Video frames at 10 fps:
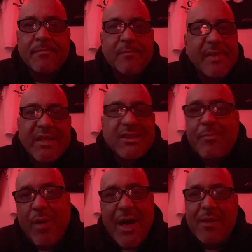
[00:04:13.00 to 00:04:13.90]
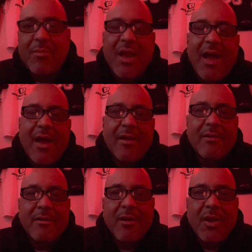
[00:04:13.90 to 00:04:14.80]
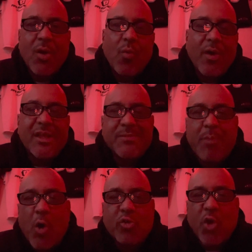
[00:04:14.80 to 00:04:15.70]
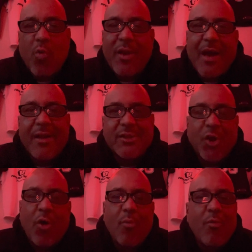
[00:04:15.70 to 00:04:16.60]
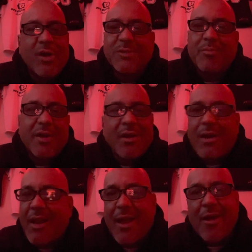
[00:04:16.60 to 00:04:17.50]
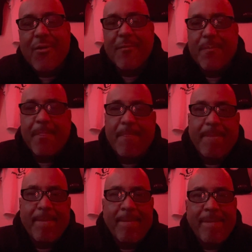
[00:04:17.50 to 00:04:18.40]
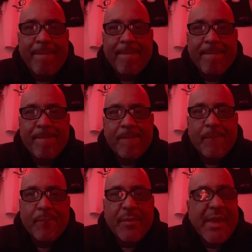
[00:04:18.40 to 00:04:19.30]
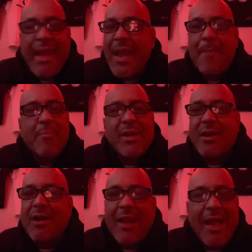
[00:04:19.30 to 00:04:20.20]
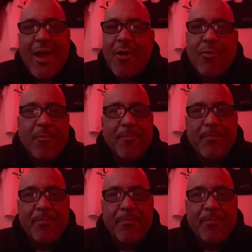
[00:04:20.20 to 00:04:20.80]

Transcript: That's the bottom line. What is Bozo without his homeboys but a clown? He ain't but a clown.